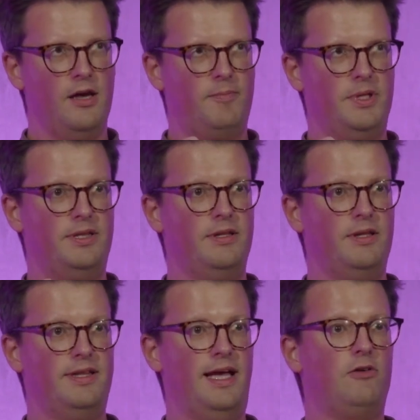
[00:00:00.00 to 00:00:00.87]

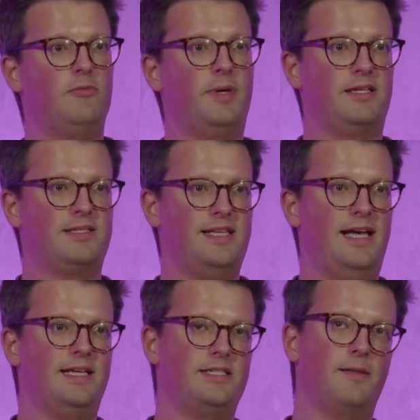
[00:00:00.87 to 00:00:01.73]
But that all being
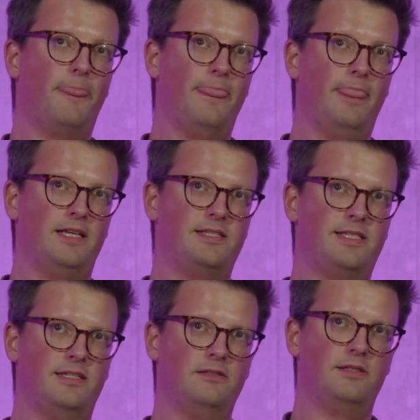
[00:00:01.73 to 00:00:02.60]
said, there's
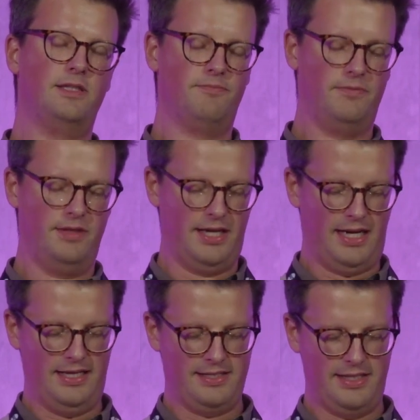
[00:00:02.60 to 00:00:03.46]
still the
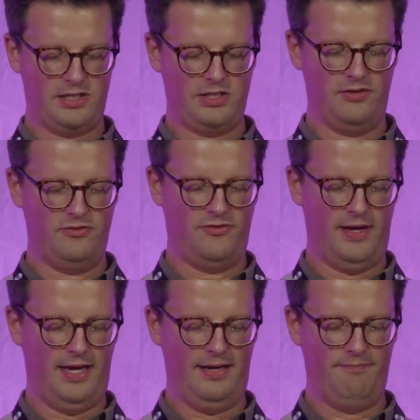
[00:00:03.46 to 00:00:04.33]
classics of
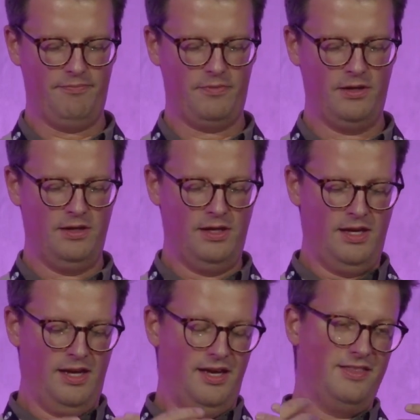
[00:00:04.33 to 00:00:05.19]

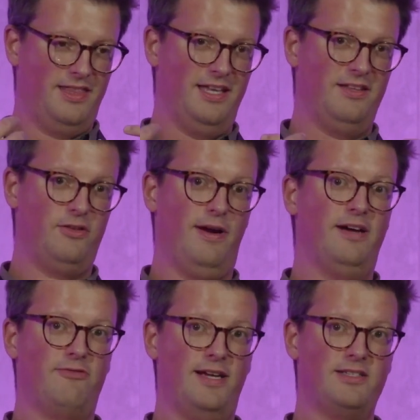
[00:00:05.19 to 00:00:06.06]
the threat
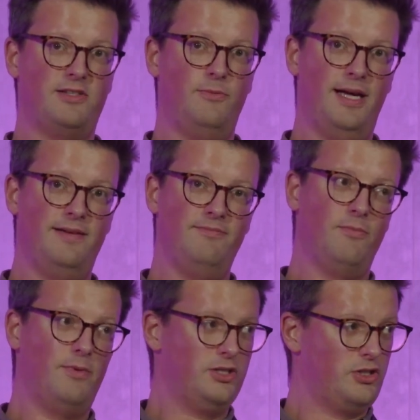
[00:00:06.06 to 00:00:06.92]
of ransomware,
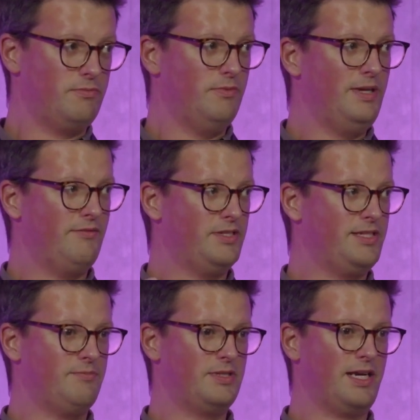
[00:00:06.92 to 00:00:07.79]
which never
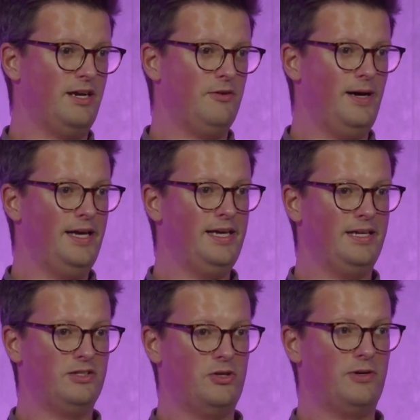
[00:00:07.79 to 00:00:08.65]
seems to go away,
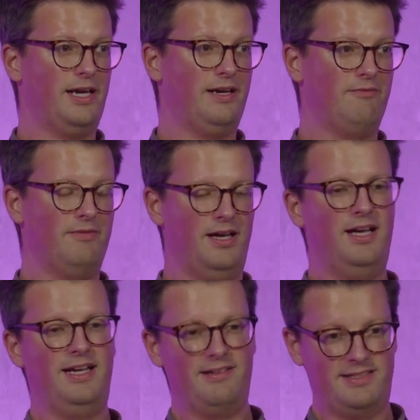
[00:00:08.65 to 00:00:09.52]
and talking
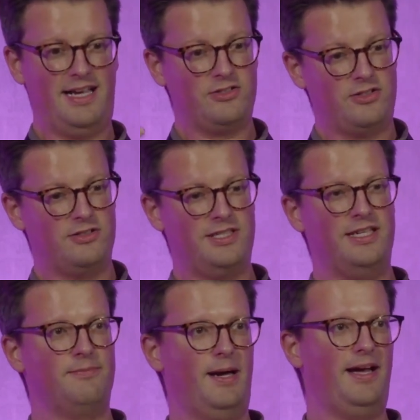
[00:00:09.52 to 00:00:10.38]
earlier, as Anton
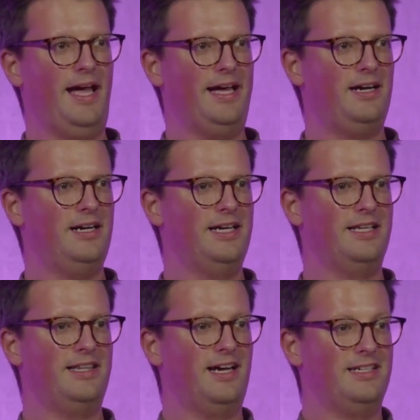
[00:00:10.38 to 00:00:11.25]
did, about AI
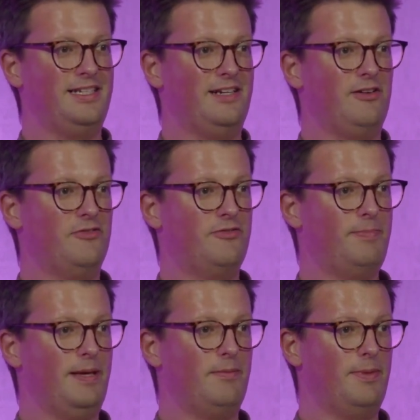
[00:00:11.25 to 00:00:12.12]
and the idea of
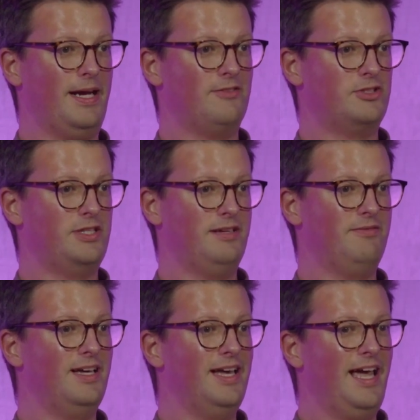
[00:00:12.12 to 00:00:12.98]
people being able to
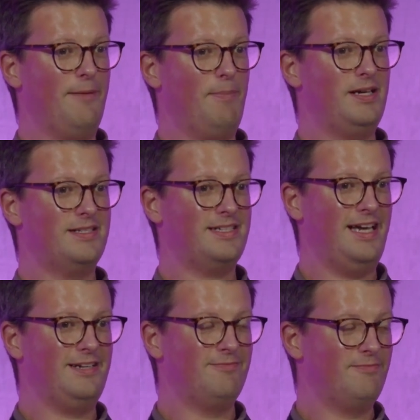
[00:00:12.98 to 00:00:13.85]

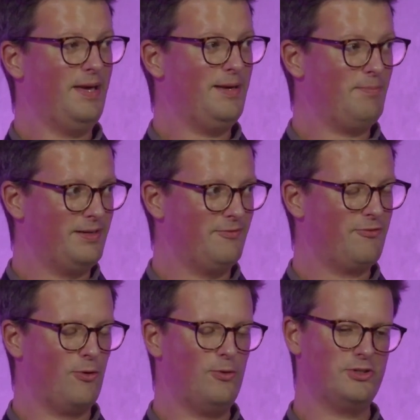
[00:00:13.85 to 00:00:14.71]
impersonate people and
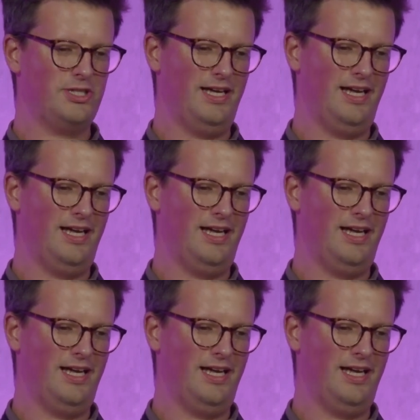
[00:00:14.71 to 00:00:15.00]
fraud,